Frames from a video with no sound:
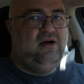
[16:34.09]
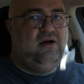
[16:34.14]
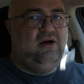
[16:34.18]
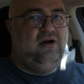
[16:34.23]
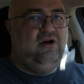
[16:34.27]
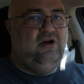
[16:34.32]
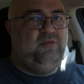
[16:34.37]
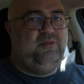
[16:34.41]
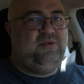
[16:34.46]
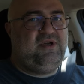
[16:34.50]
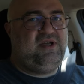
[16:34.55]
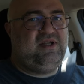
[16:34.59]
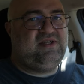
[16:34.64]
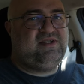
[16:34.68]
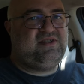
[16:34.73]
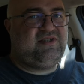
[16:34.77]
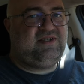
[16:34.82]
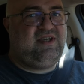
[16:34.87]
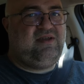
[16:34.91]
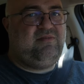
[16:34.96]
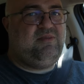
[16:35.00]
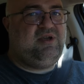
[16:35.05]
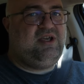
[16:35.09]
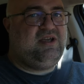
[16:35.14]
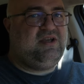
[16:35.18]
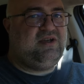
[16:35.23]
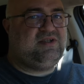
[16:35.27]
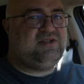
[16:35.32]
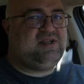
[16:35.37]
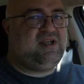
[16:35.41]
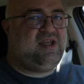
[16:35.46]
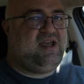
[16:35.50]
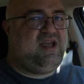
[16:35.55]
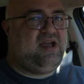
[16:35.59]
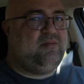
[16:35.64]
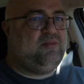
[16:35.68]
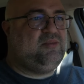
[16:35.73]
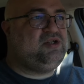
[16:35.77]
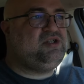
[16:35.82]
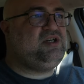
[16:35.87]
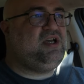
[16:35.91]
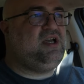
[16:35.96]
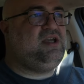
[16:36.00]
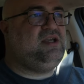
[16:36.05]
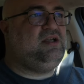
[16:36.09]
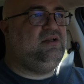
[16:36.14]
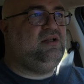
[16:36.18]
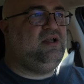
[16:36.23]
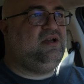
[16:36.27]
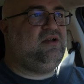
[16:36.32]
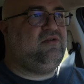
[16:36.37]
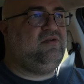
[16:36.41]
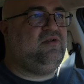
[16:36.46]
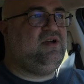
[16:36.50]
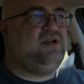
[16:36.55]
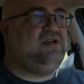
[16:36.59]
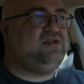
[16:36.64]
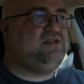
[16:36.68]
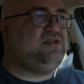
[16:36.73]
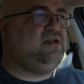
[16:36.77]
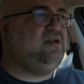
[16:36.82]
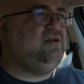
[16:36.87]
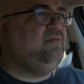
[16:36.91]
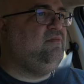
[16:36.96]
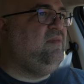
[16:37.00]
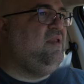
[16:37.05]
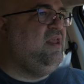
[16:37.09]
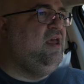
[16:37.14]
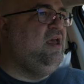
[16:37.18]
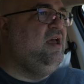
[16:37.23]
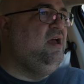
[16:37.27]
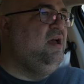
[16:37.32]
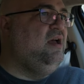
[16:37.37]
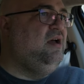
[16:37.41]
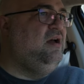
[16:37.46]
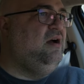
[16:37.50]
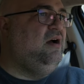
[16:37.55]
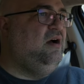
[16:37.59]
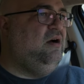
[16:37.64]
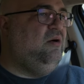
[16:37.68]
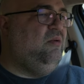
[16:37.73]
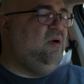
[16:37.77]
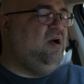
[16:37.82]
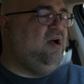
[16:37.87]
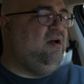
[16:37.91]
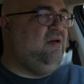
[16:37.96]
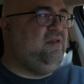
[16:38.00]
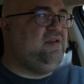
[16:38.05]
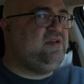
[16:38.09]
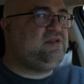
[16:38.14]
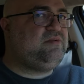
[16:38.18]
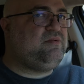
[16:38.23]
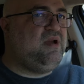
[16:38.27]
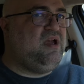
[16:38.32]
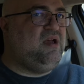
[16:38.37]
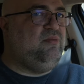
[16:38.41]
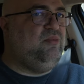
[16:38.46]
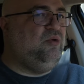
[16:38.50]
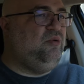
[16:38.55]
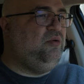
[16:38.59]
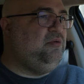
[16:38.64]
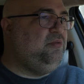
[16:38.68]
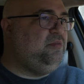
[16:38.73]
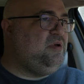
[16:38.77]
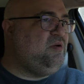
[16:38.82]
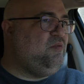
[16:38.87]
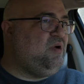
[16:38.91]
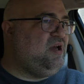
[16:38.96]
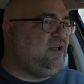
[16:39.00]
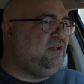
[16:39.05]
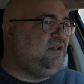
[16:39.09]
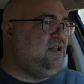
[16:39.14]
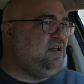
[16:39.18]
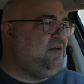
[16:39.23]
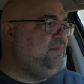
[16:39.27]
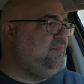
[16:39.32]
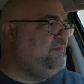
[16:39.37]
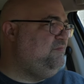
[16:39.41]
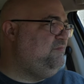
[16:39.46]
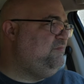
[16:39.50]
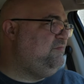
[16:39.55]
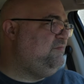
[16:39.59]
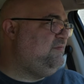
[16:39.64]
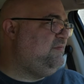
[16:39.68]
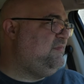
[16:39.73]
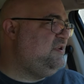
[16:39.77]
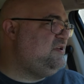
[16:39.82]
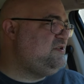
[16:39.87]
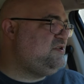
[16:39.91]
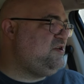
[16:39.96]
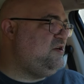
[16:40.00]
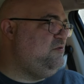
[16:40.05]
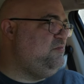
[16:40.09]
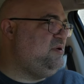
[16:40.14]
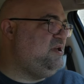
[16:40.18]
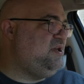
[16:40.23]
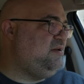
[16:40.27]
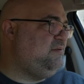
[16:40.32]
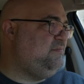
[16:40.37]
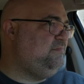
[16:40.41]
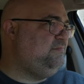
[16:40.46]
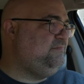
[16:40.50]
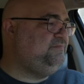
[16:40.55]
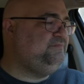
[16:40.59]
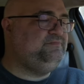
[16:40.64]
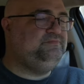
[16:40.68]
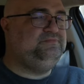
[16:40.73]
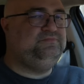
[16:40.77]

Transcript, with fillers: I hope you can see me because the camera's shaking like crazy. Oh well, this ramble will be wiggly. So be it.